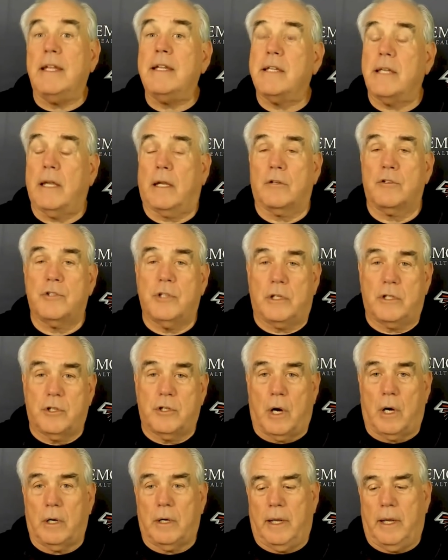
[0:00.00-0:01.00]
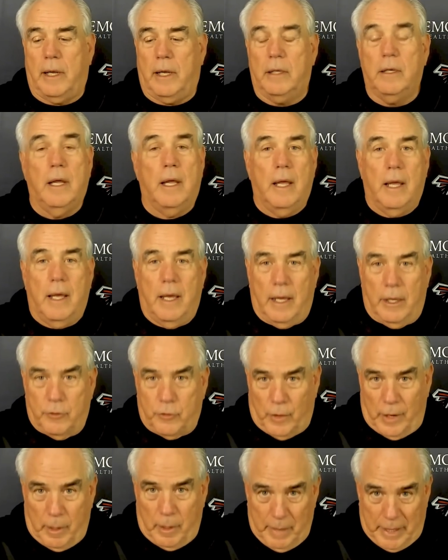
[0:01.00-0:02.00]
They take a six yard gain and
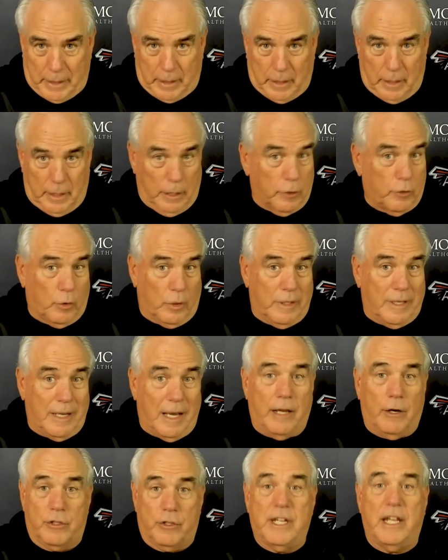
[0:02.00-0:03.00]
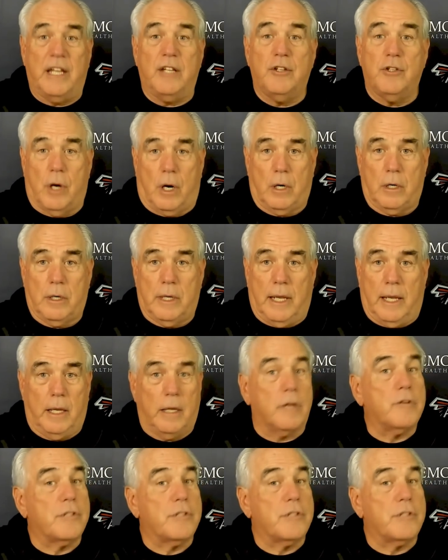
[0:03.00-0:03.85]
try to make it into a nine or 10 yard gain.